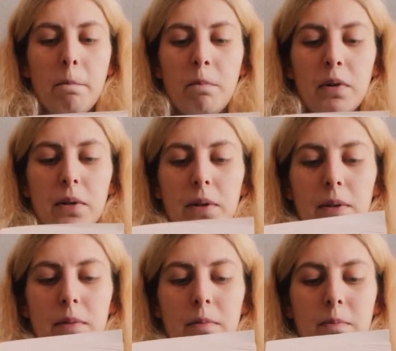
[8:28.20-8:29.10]

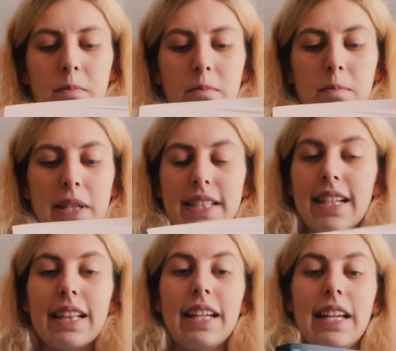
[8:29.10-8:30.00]
But
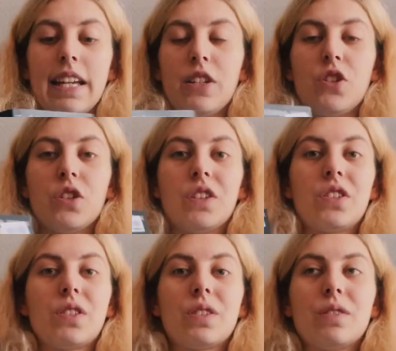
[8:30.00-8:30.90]
basically it's
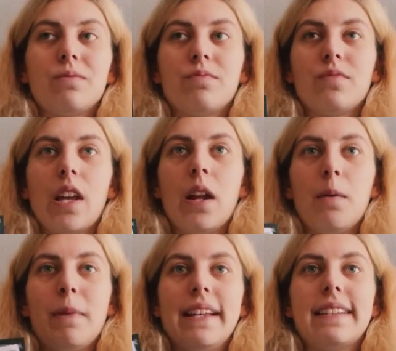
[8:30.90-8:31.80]
just an
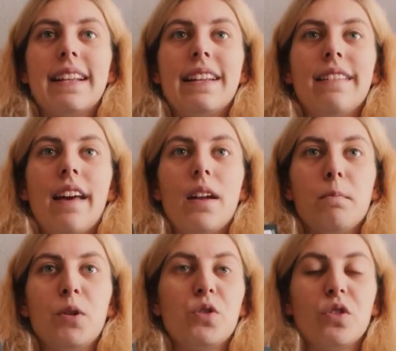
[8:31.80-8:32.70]
amazing and
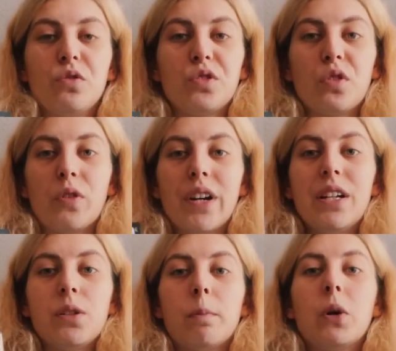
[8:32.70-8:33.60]
emotional story
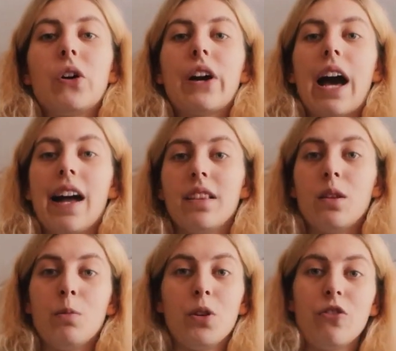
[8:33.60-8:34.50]
the book and
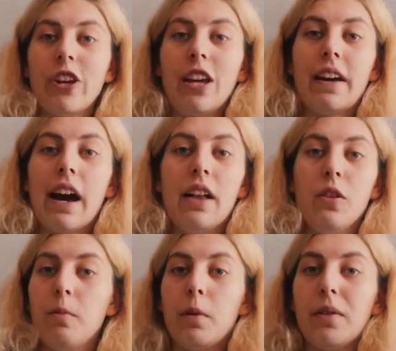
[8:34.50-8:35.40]
the movie i
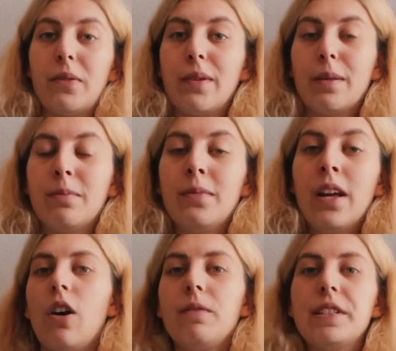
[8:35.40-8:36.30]
love both of them
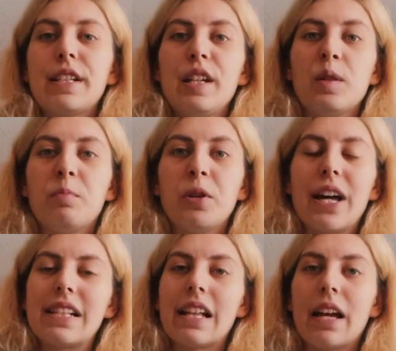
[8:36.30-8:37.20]
obviously the book
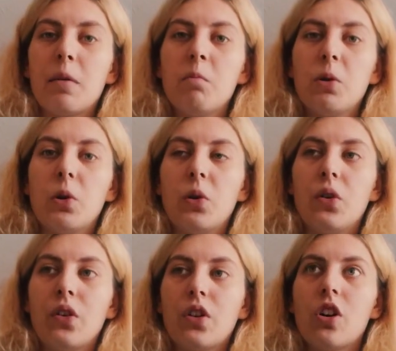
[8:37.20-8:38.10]
has like
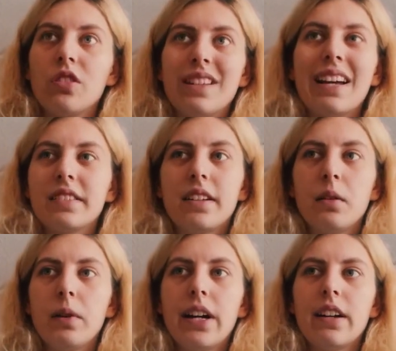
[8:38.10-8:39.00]
more context to
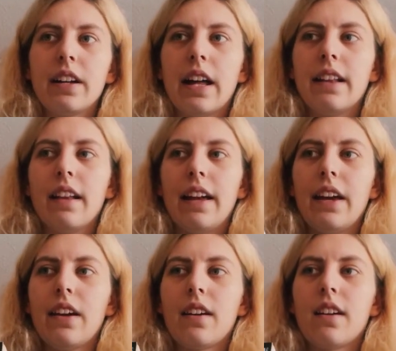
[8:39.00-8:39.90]
it and
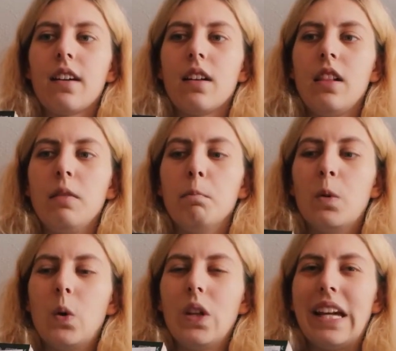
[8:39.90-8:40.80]
like
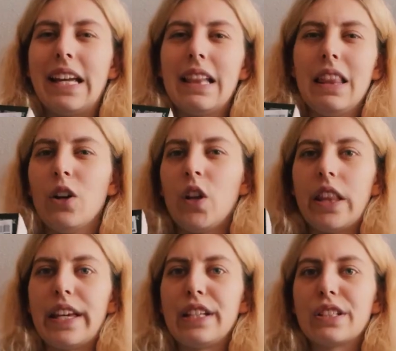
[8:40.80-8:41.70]
more like little
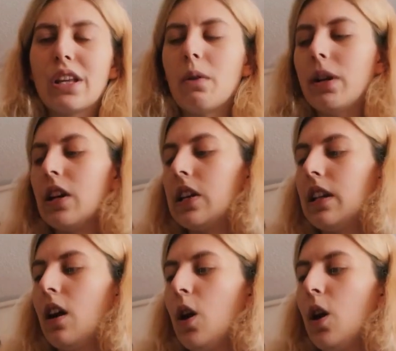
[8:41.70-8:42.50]
things going on